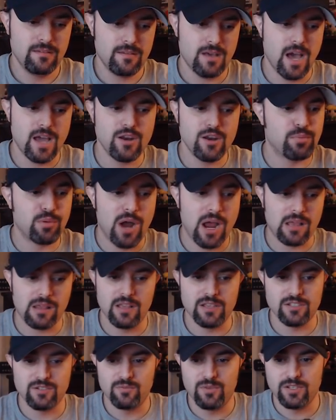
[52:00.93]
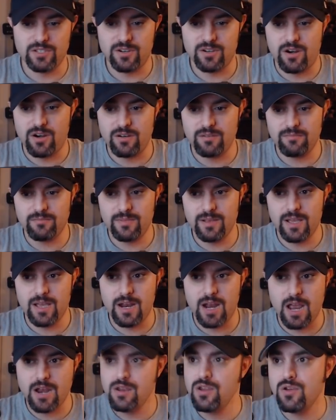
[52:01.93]
I knew Brock Lesnar wasn't hurt, and
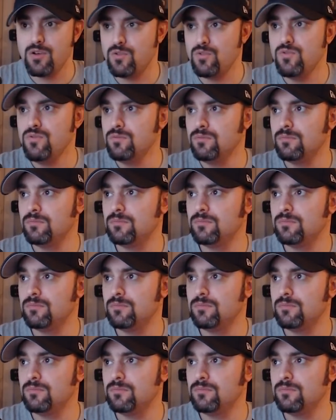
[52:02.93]
I knew